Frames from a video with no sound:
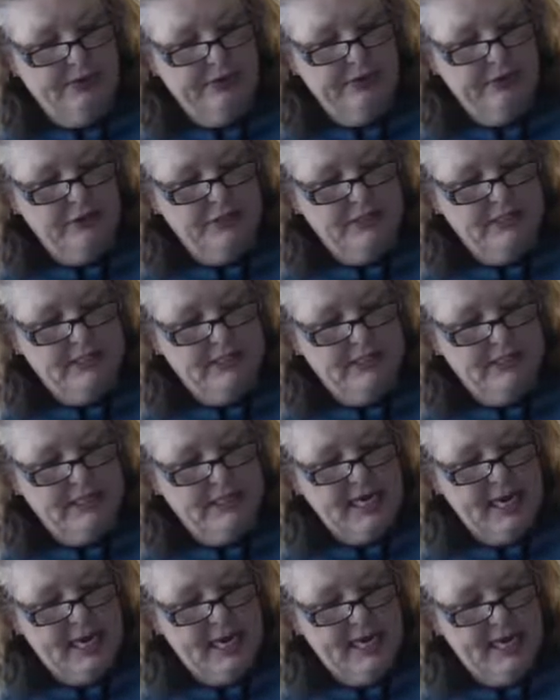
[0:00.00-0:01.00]
There's
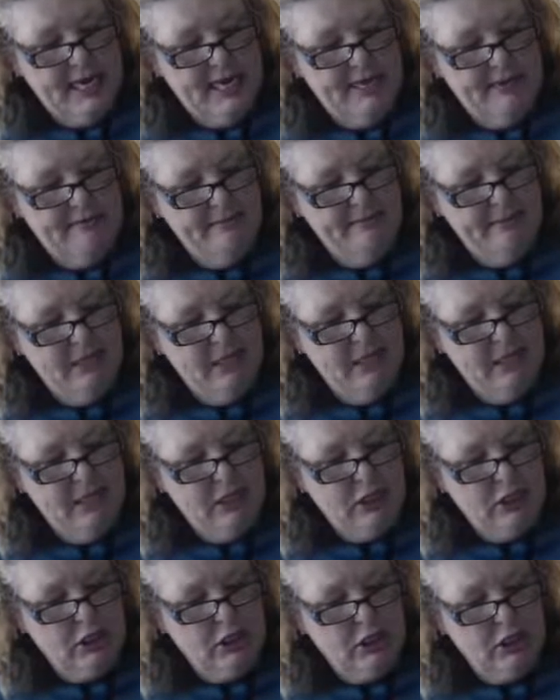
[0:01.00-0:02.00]
thyme,
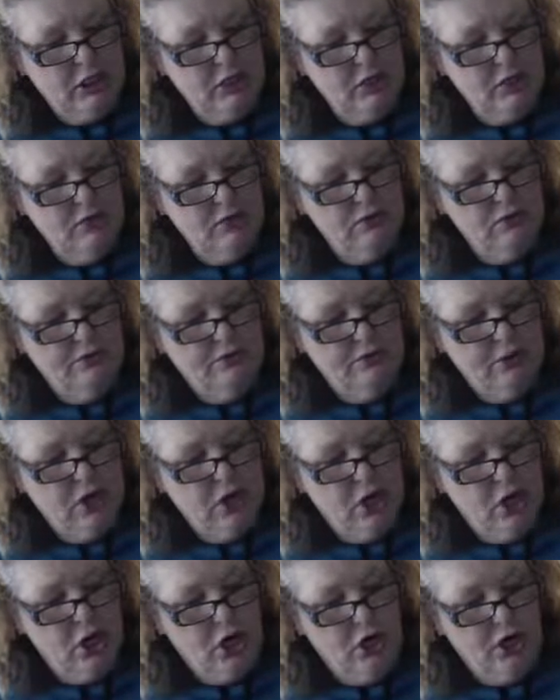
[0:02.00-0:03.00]
clove,
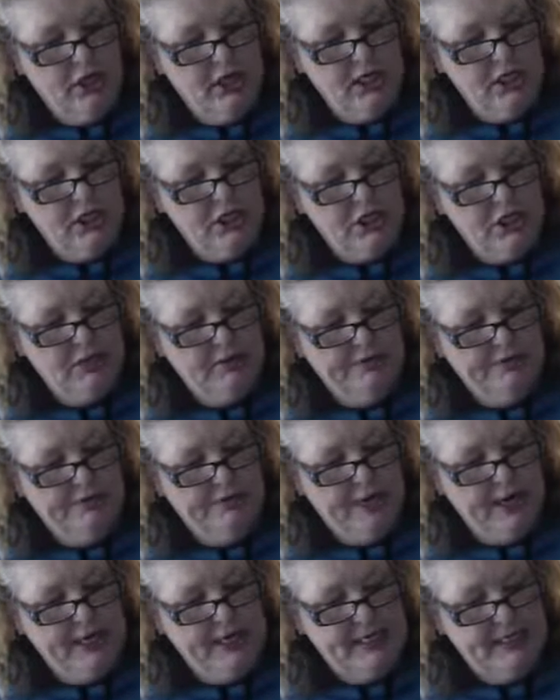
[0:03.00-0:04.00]
orange,
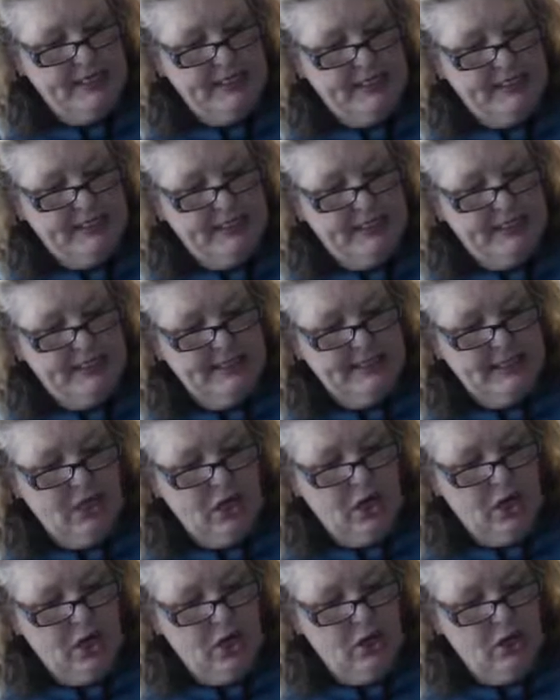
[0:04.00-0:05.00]
frankincense
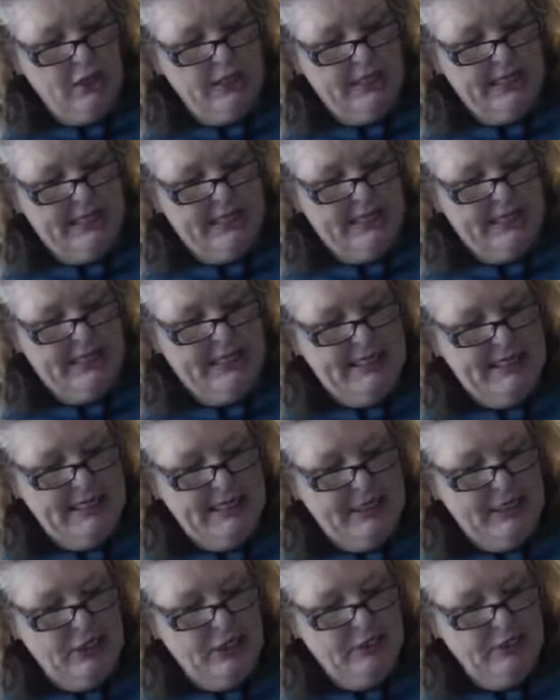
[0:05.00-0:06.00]
all in
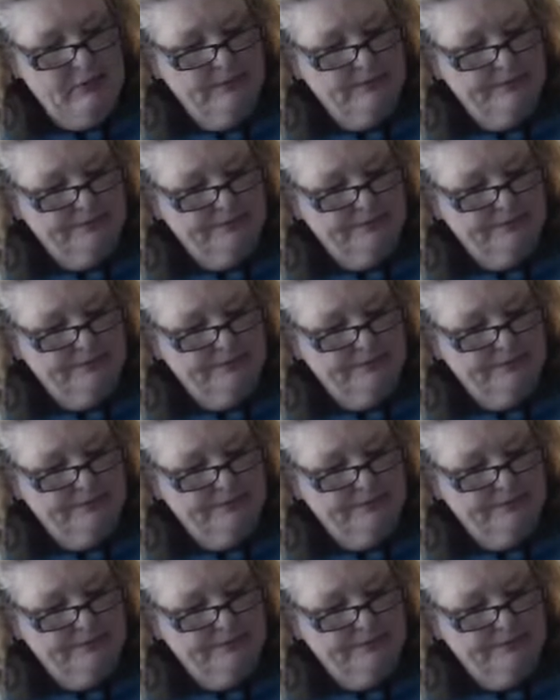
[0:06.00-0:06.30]
here.